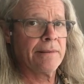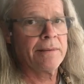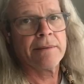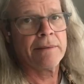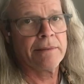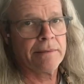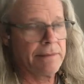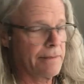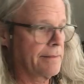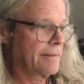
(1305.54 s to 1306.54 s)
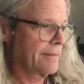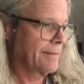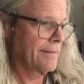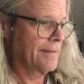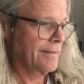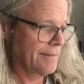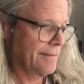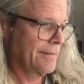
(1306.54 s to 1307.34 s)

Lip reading: (no one is talking)